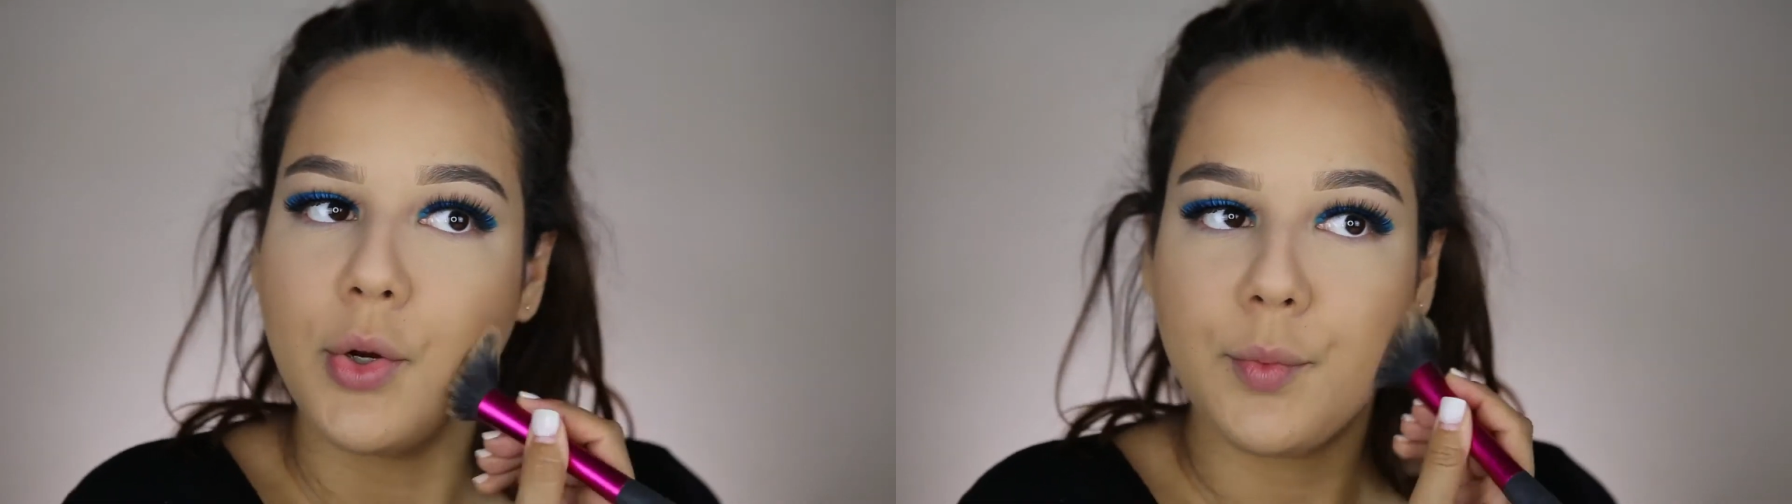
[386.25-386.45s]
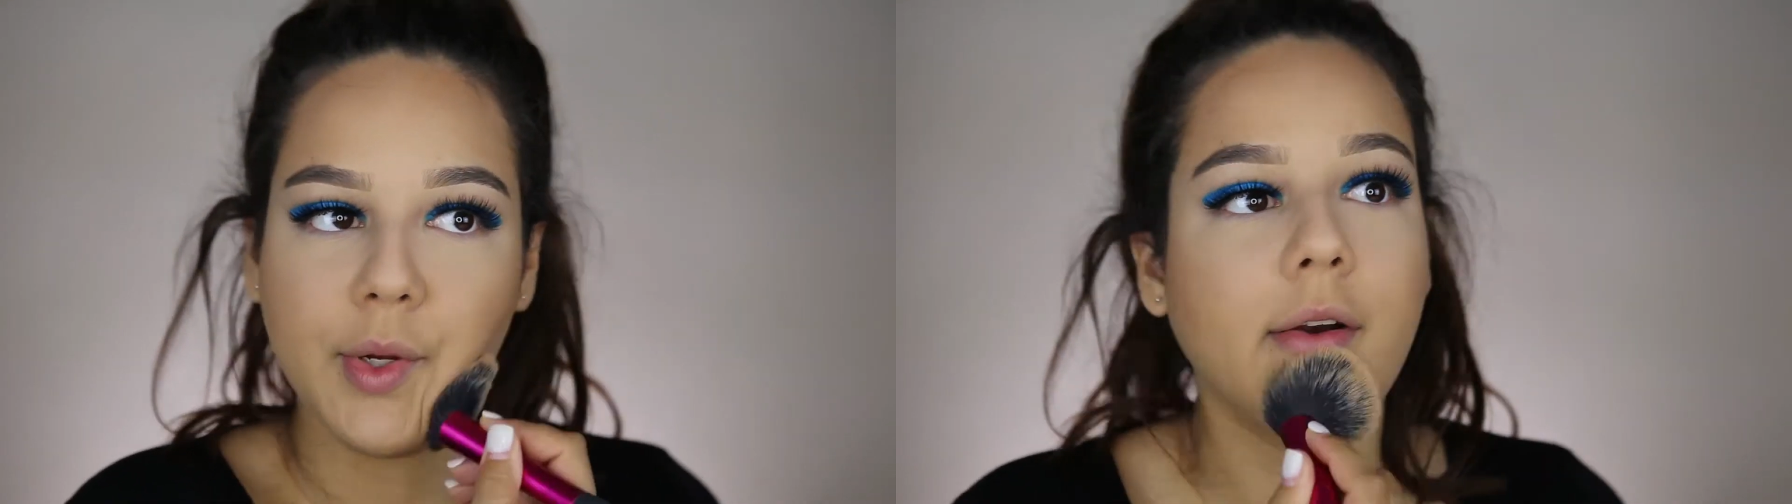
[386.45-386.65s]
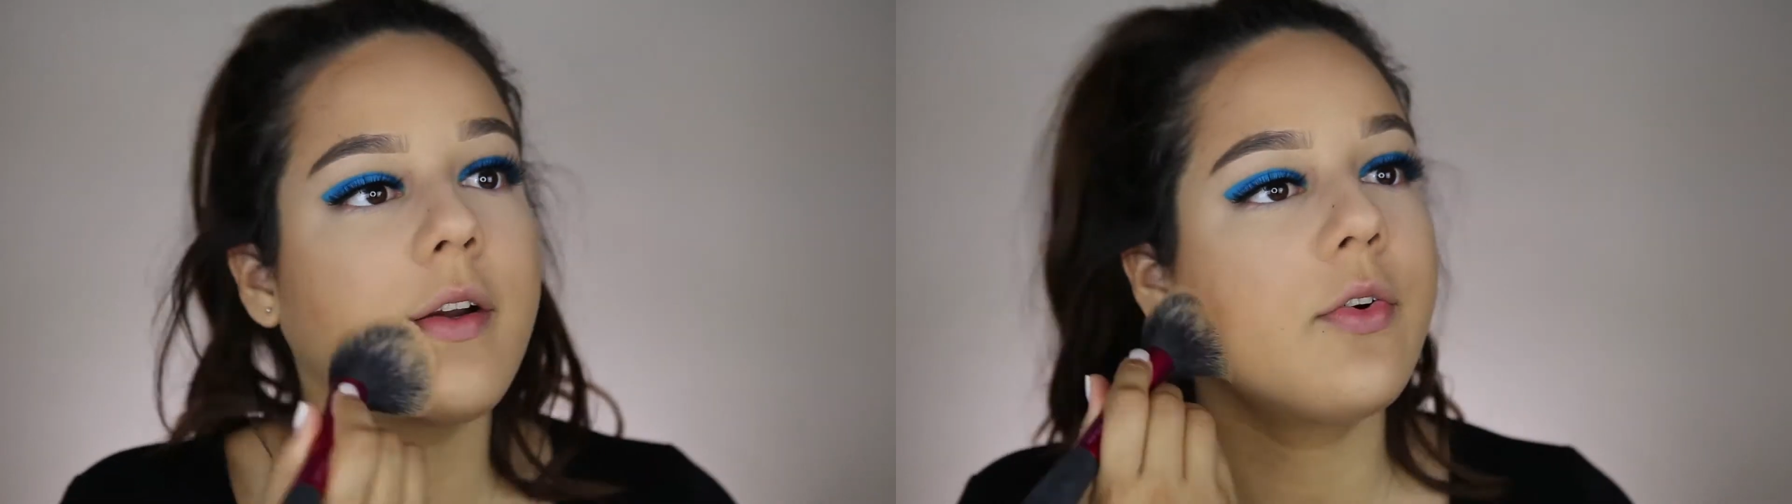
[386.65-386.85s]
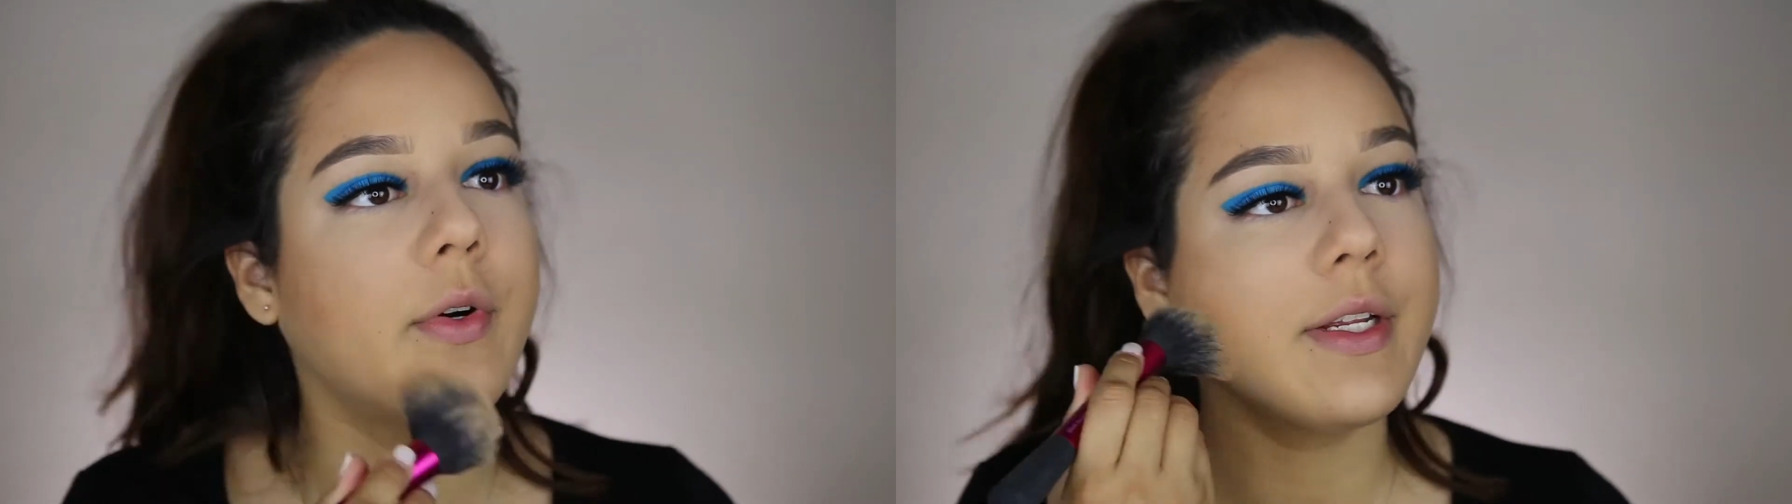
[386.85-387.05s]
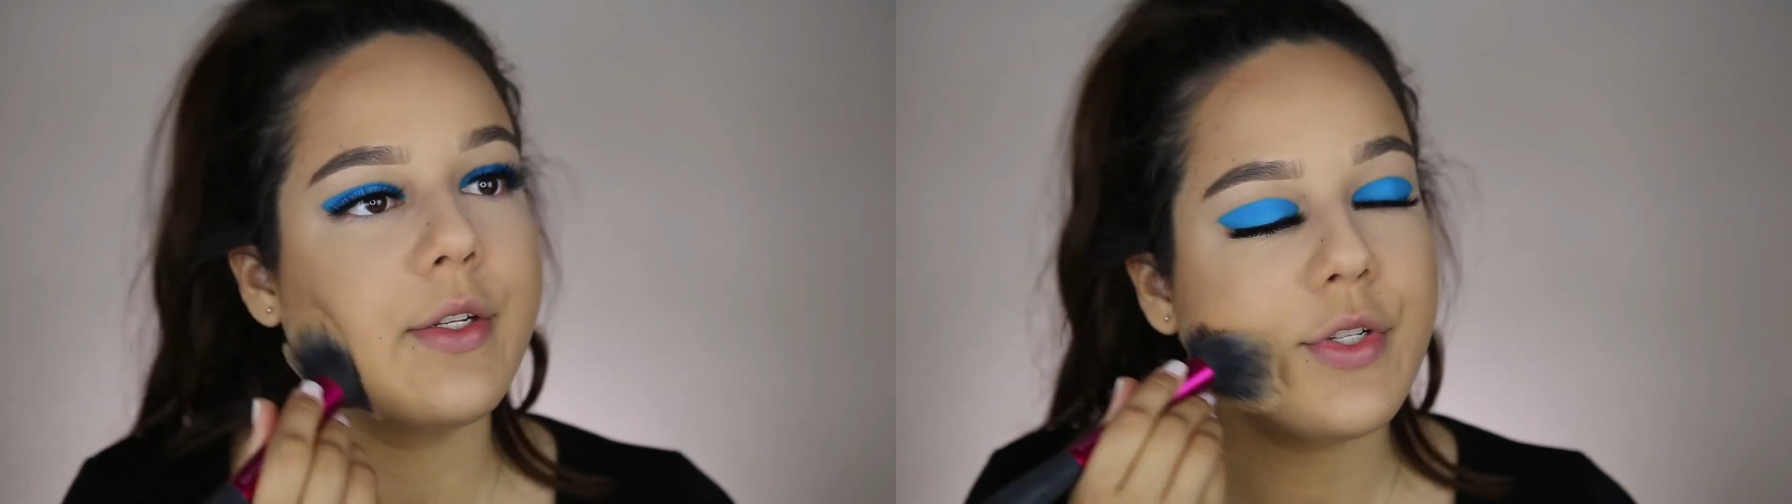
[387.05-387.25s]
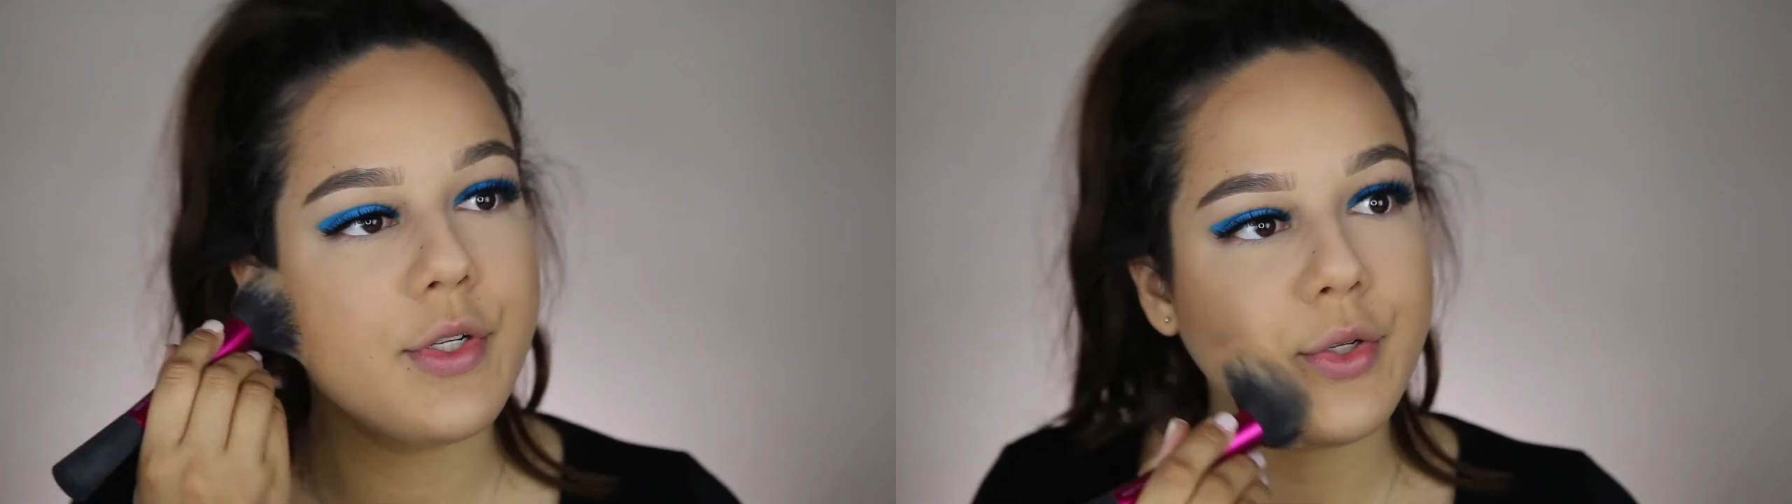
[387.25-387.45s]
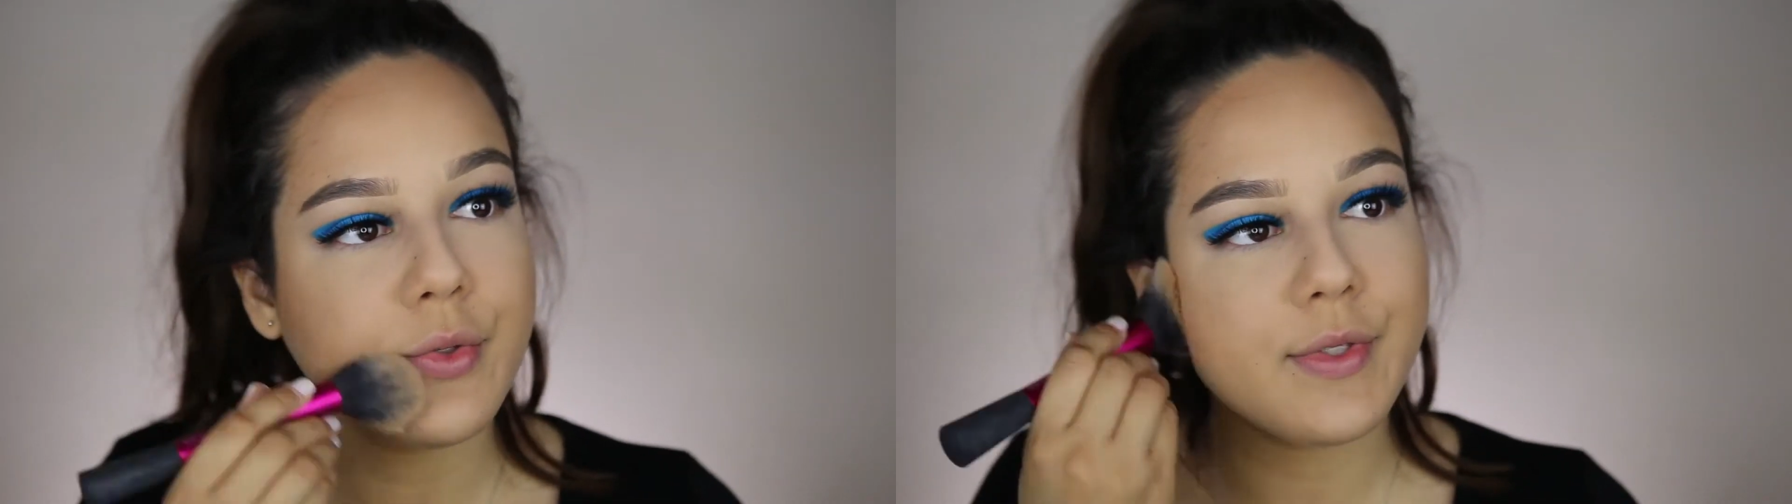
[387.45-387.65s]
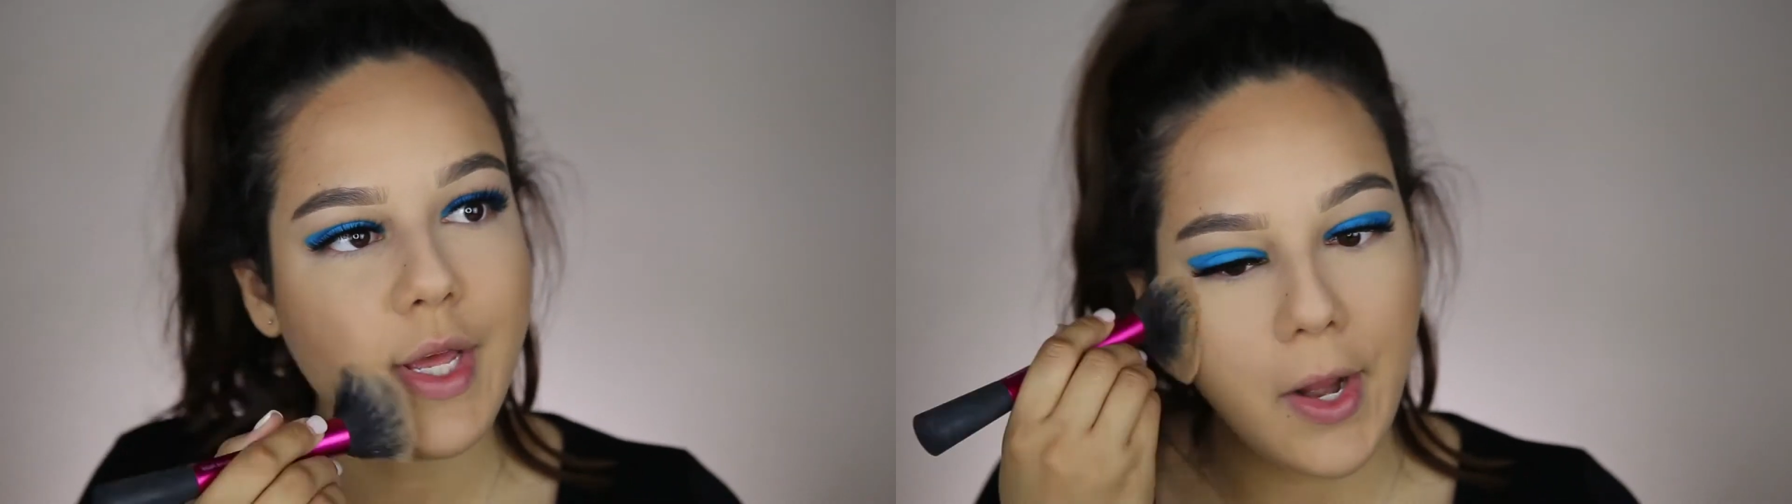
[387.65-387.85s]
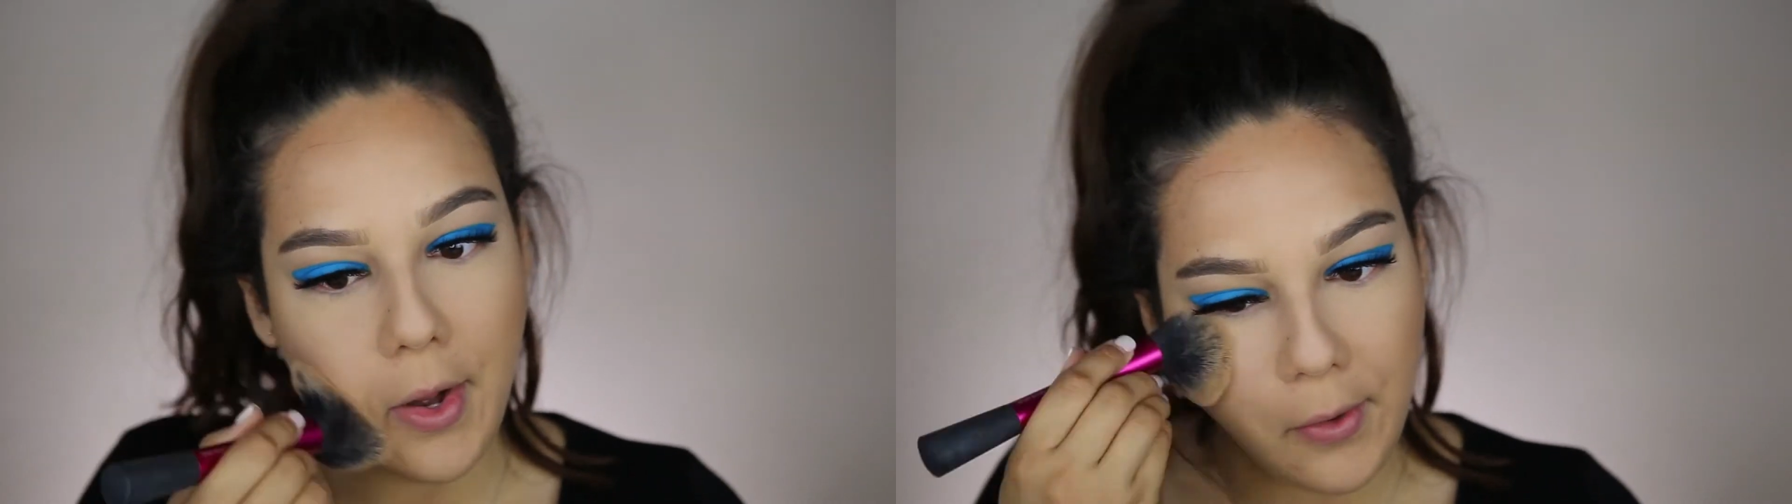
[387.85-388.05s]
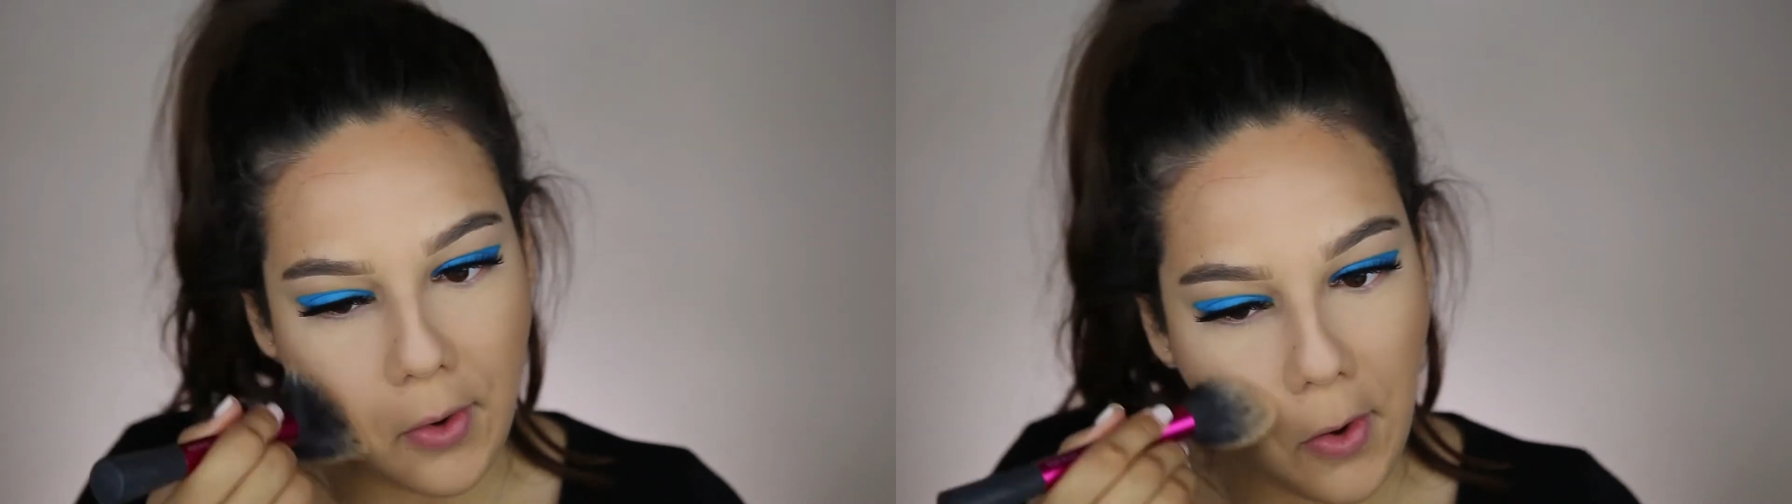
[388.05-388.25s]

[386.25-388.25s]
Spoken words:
we are going to set it.